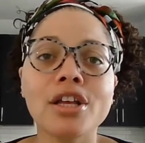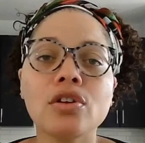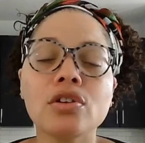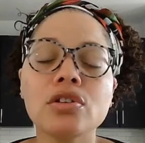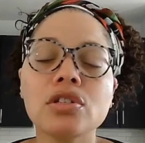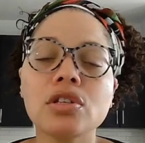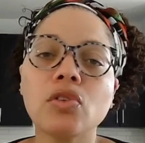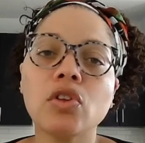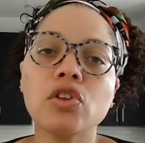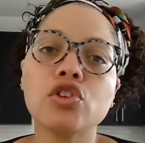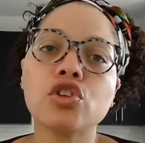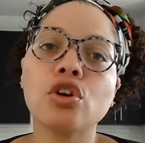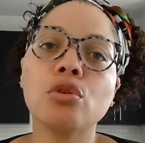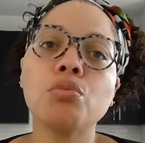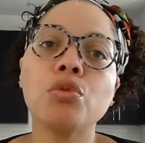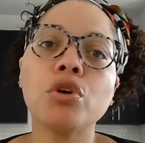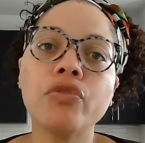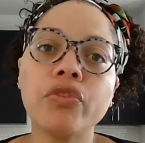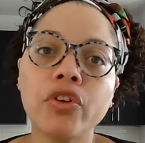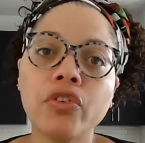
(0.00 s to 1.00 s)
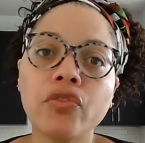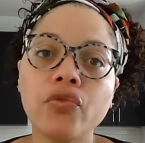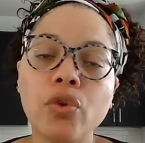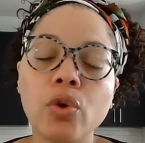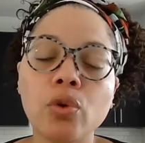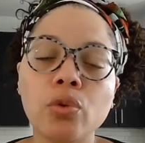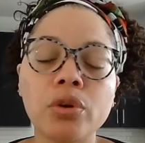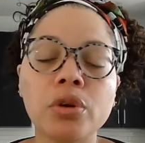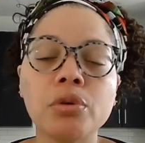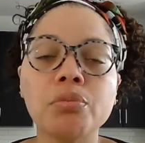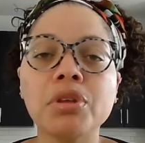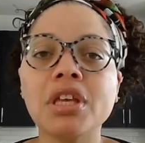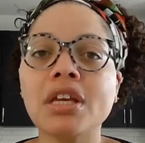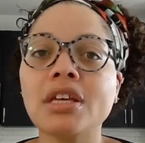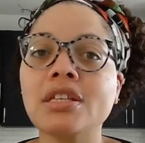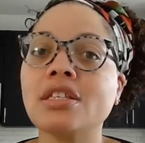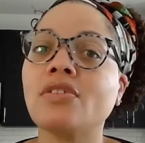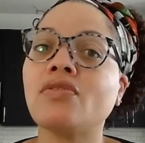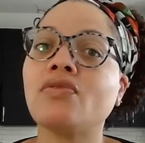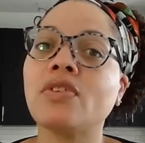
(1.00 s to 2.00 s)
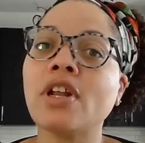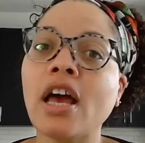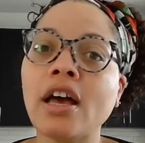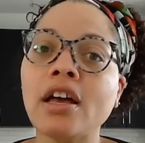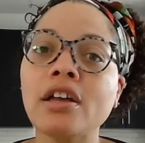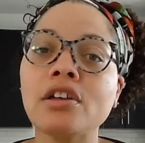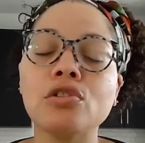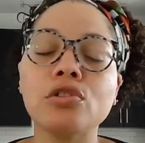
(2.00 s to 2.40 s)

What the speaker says: so that you're moving forward, because if not,